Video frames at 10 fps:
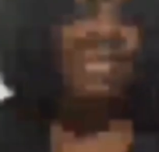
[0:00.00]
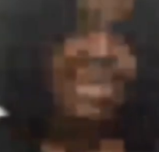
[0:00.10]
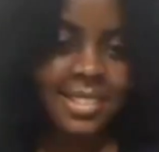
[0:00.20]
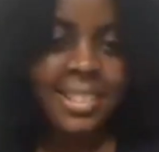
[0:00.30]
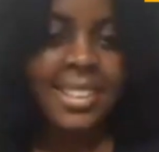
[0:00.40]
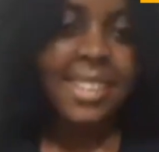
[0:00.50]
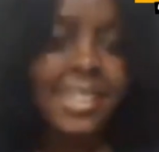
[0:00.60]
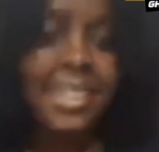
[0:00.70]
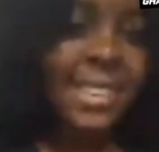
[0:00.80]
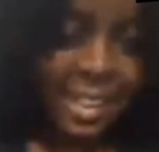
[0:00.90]
you are glowing.
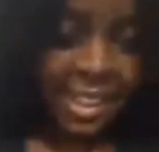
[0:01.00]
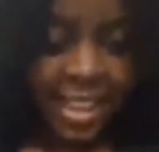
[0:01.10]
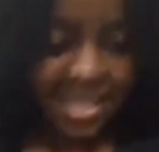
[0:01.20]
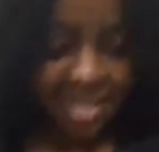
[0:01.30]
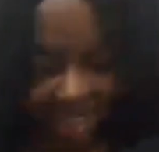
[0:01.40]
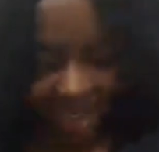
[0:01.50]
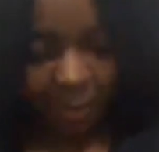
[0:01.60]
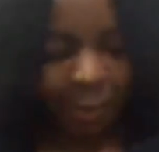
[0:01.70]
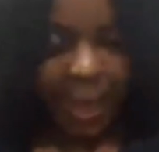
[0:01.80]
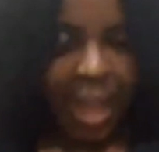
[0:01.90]
You
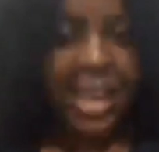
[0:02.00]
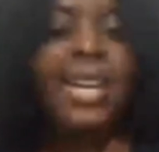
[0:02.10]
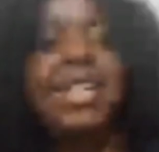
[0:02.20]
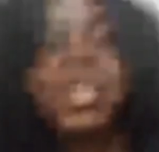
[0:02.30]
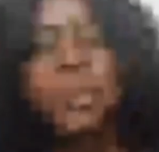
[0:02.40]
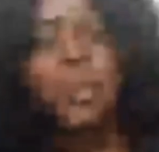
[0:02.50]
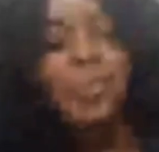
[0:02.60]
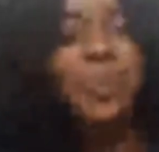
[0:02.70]
are glowing.